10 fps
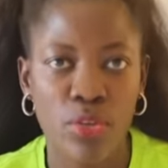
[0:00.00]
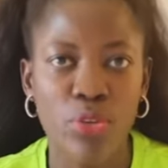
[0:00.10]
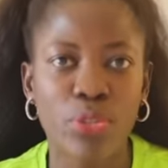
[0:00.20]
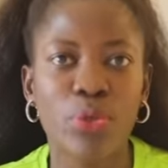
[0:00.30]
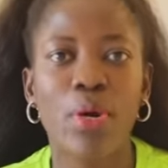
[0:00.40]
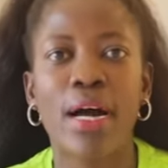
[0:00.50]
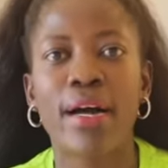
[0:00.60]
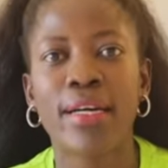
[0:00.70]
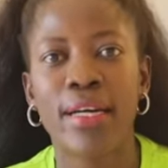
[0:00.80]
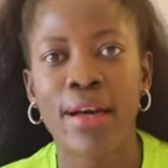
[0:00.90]
go to
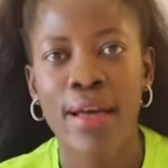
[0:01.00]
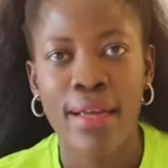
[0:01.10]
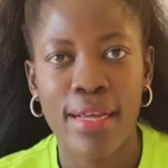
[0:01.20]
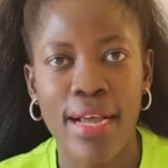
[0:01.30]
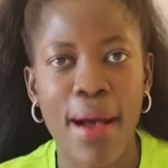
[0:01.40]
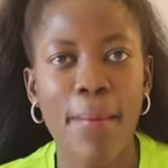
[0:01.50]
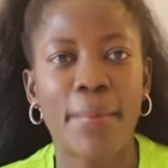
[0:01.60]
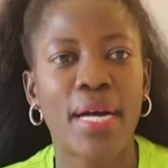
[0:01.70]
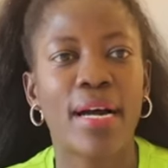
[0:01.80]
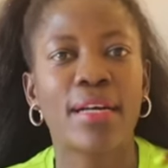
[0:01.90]
work,
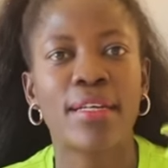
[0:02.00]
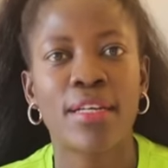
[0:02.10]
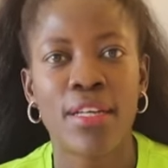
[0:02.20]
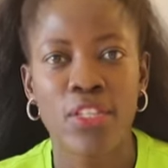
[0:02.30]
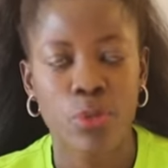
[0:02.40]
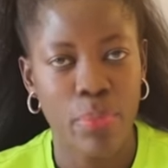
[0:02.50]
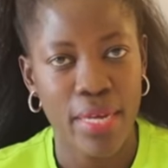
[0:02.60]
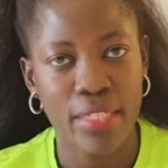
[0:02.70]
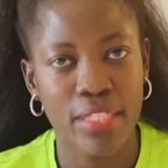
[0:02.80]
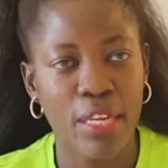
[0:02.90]
come back,
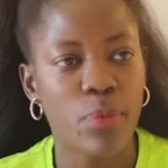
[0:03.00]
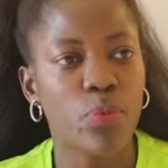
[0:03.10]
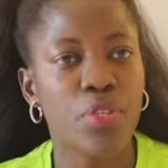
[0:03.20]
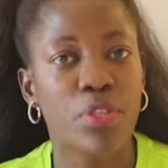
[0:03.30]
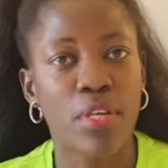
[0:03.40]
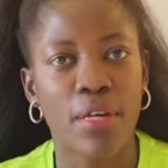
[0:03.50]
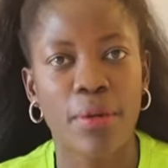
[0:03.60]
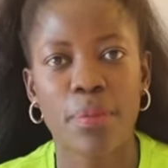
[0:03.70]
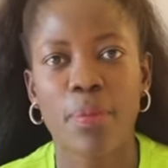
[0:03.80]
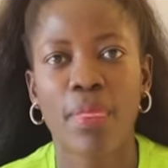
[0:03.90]
spend time with
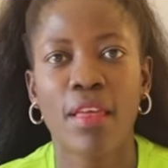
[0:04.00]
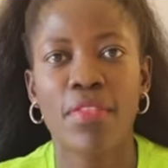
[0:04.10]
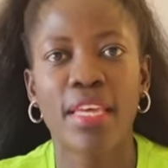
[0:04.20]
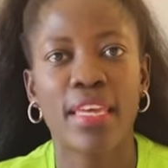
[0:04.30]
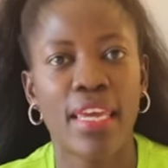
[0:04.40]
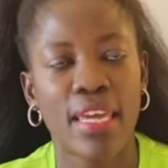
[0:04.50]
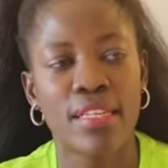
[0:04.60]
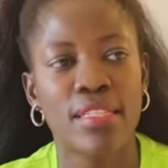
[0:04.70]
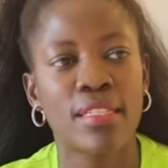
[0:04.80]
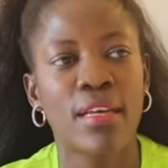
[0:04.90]
the
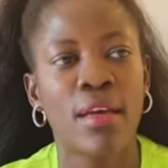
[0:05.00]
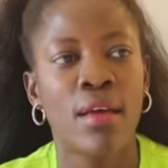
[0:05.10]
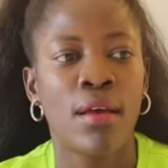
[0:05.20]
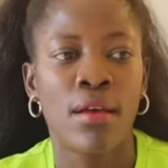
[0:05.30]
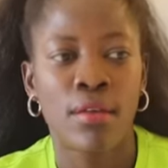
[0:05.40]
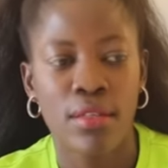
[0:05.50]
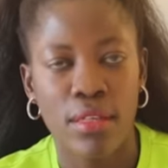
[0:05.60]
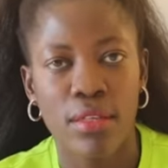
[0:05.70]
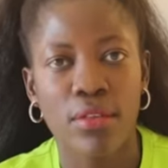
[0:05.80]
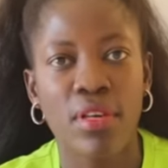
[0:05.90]
kids
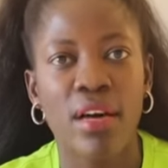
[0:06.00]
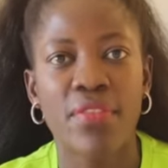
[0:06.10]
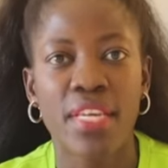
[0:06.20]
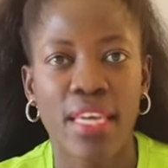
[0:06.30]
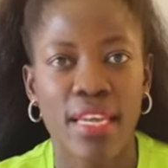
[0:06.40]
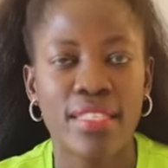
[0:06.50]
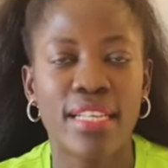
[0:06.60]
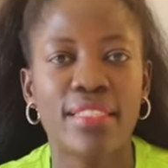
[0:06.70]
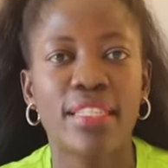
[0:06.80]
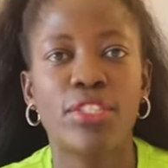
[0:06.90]

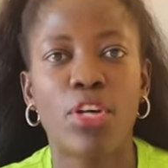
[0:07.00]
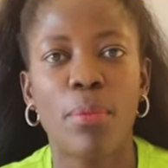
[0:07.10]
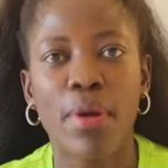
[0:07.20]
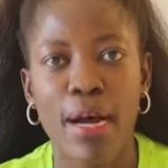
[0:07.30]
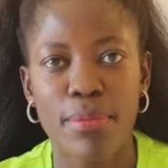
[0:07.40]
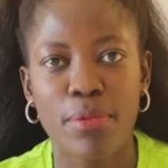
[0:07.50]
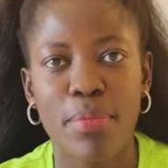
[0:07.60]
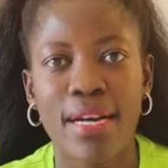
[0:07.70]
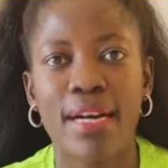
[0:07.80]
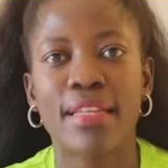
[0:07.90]
until Tom comes
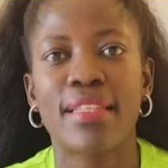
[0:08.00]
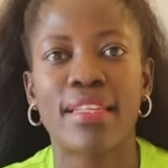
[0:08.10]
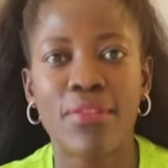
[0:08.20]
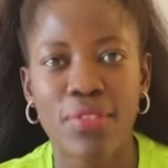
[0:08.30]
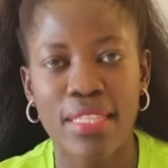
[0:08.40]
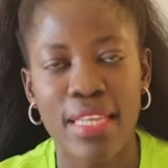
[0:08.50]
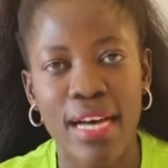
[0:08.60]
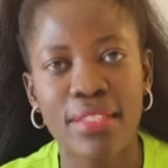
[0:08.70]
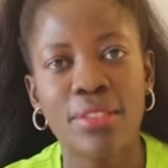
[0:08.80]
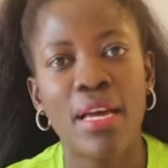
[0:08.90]
back. Then after
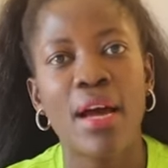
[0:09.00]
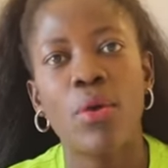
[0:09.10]
that,